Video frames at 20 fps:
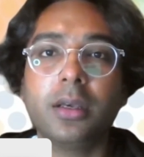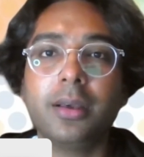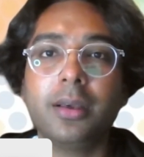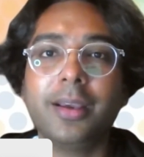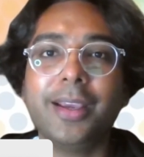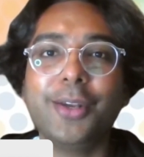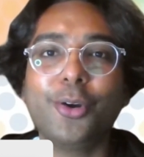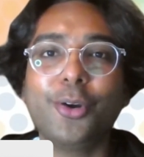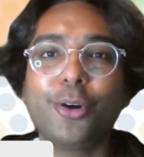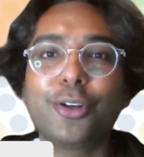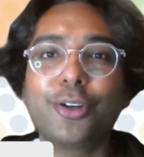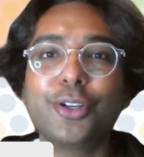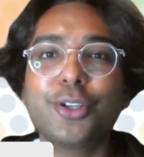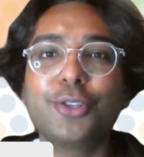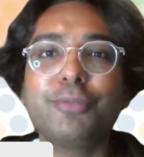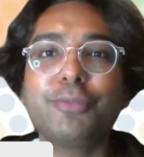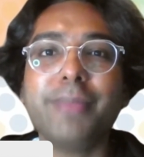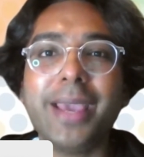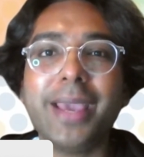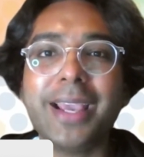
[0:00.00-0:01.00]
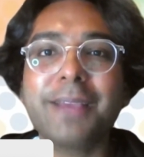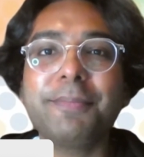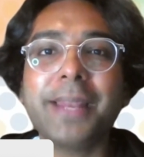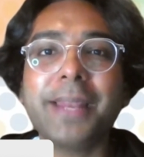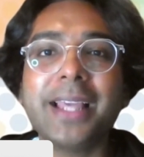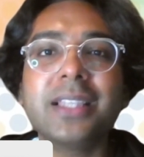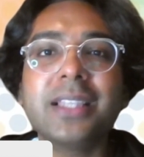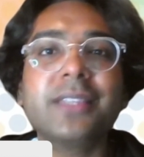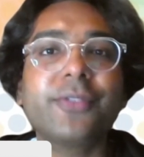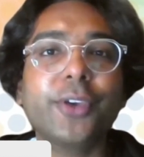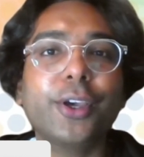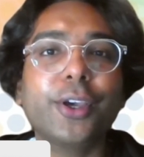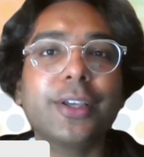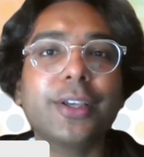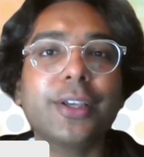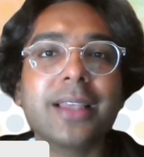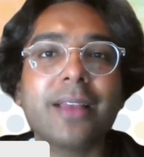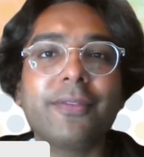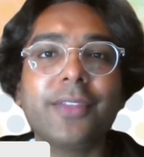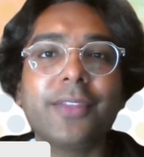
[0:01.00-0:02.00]
in order to make place for
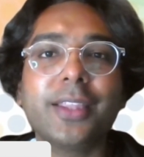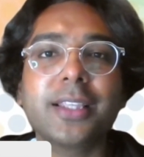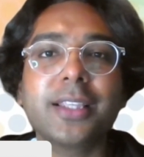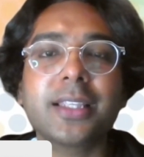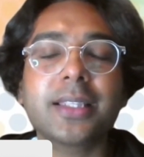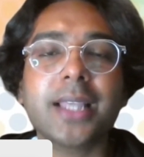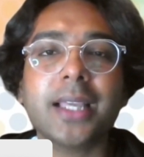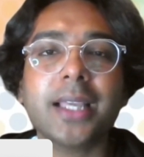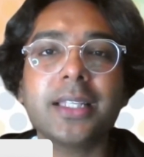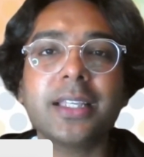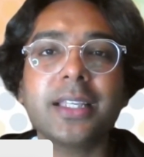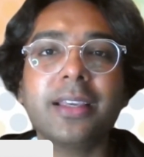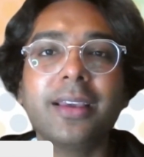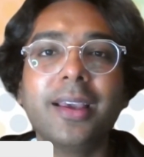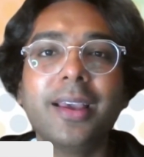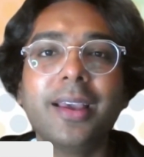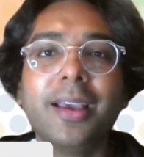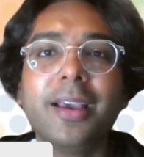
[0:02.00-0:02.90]
yourself in the society.